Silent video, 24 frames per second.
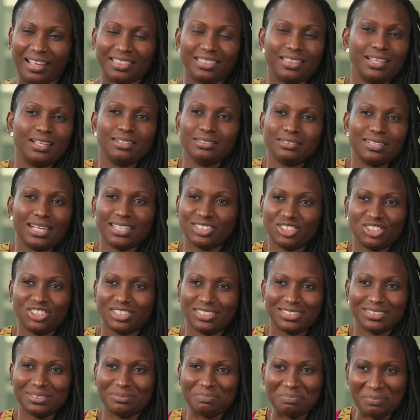I think that's
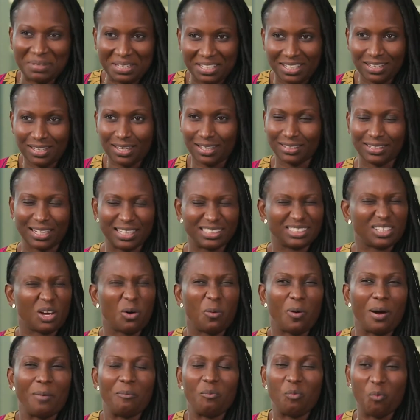just me and that's
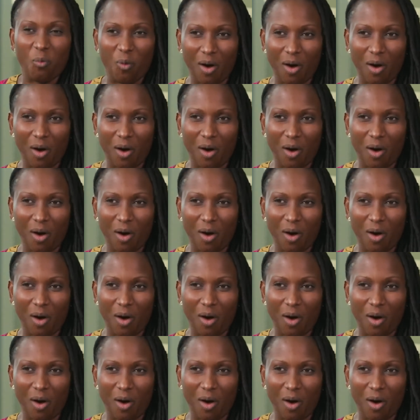how I'm